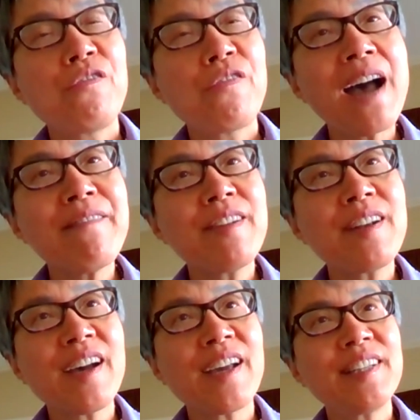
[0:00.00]
5
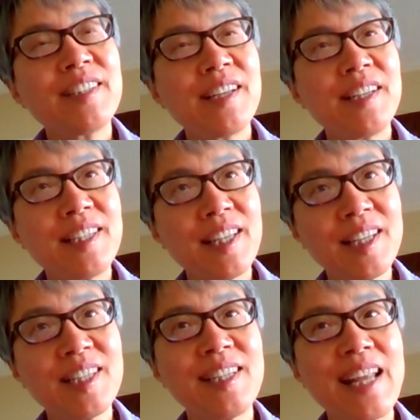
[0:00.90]
nights and
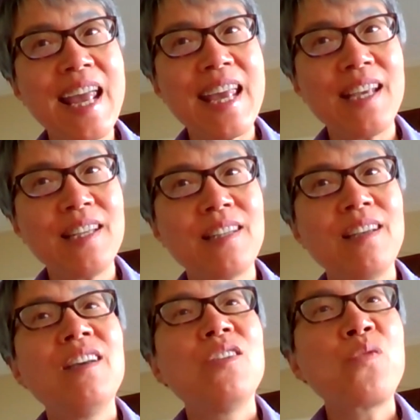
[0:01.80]
6 days,
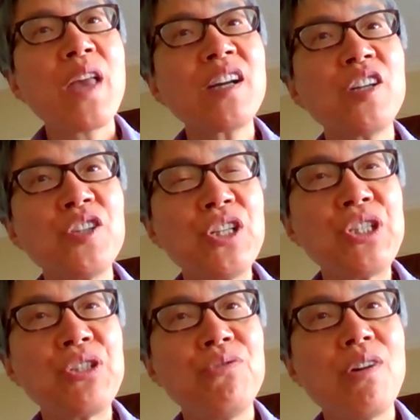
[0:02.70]
we are going to
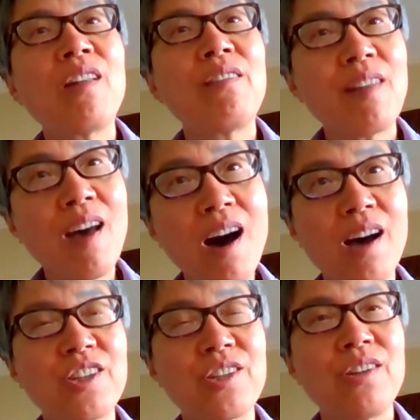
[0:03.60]
do a
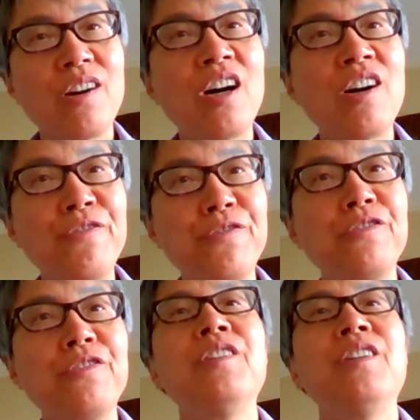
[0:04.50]
lot of
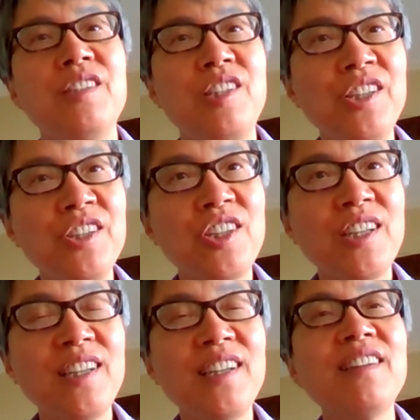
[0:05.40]

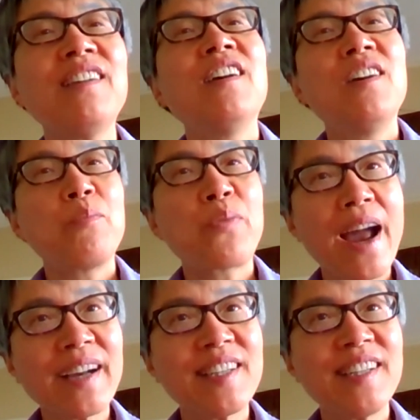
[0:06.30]
teaching,
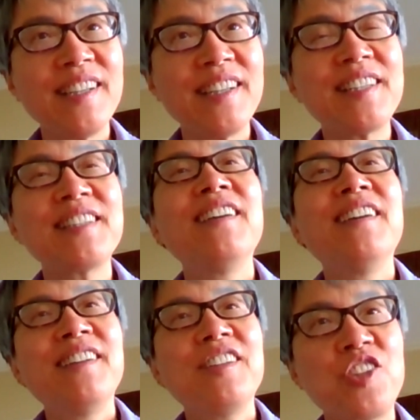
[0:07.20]
practice,
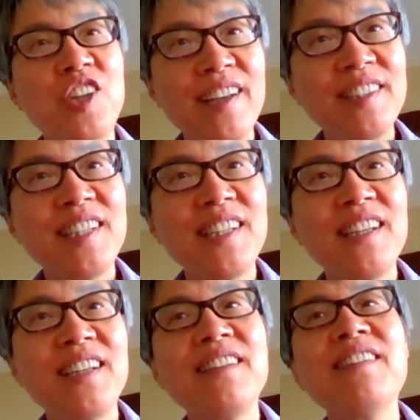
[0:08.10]

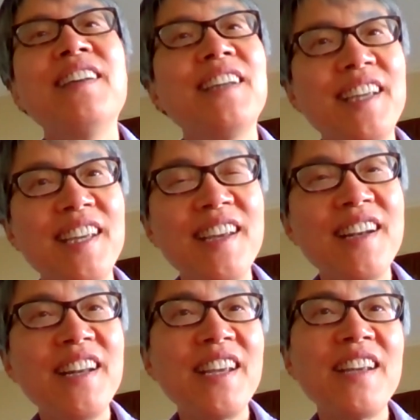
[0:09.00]
chanting,
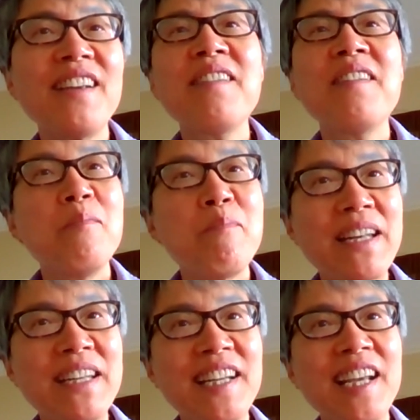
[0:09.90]
healing,
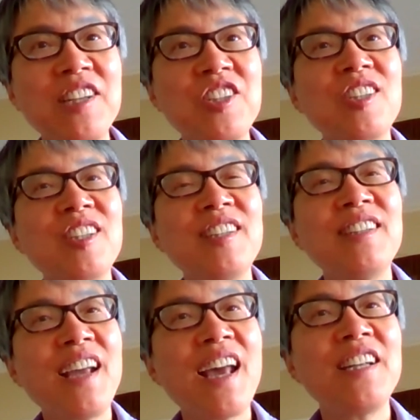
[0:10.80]

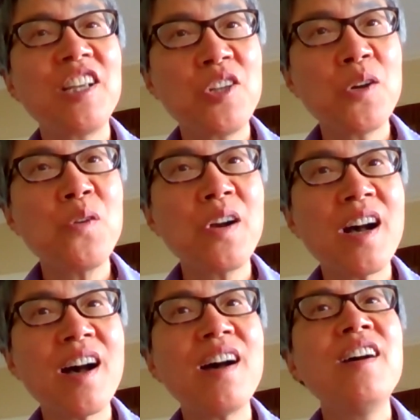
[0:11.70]
meditation, and
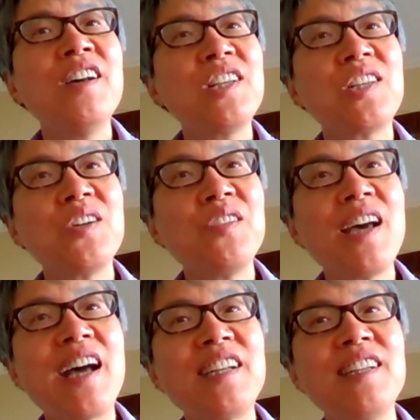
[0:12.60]
yoga, so
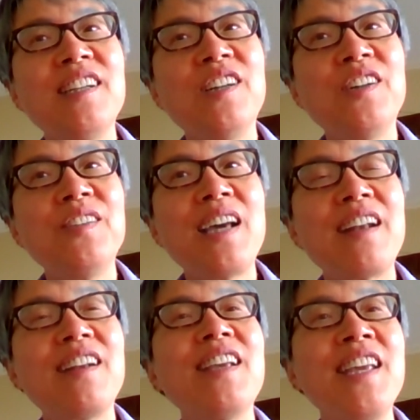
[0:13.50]
that,
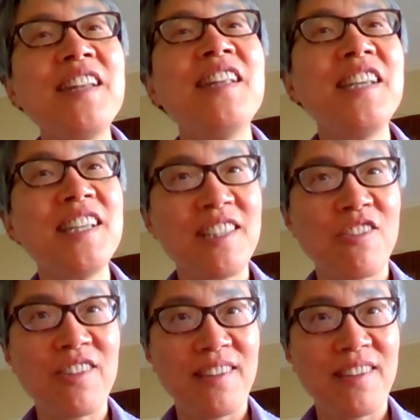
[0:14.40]
that in this